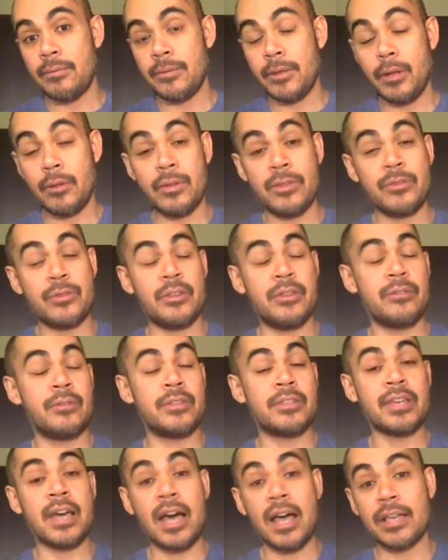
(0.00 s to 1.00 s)
the
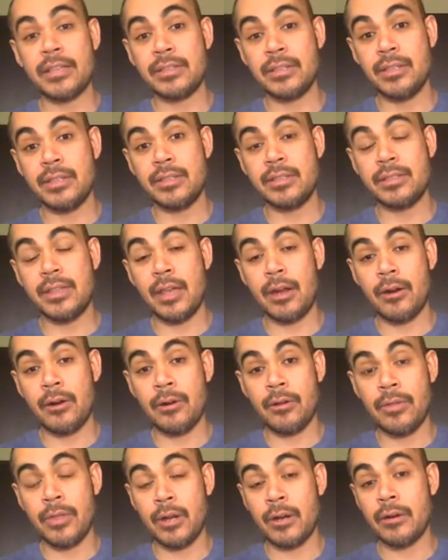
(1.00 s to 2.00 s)
toxins that
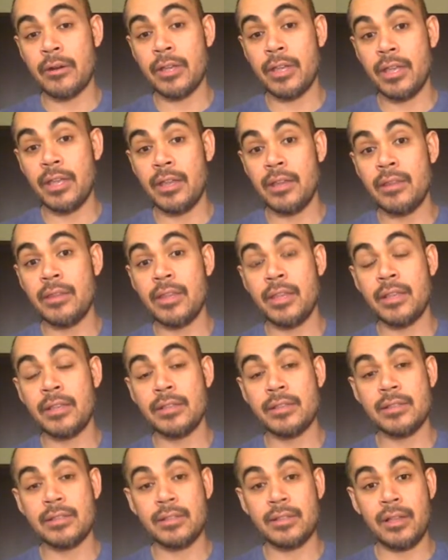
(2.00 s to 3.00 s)
are in
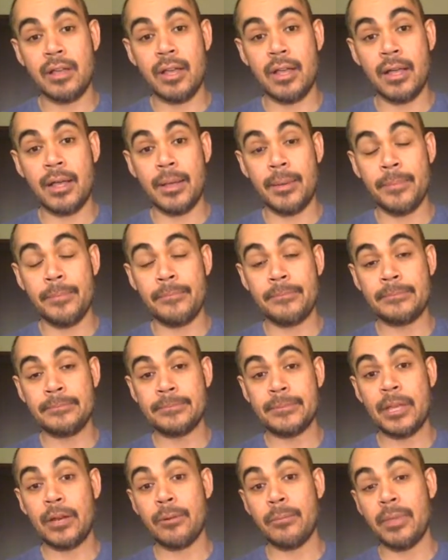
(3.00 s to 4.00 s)
things
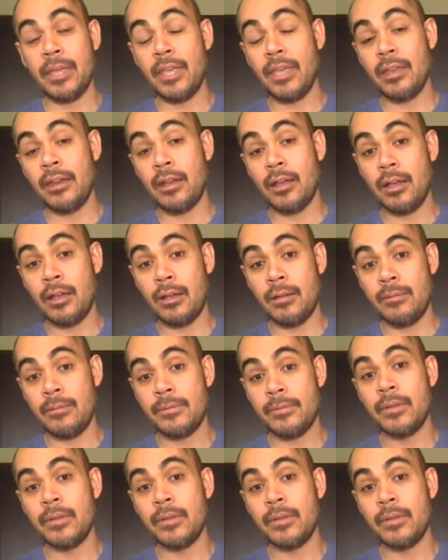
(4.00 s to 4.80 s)
that are made of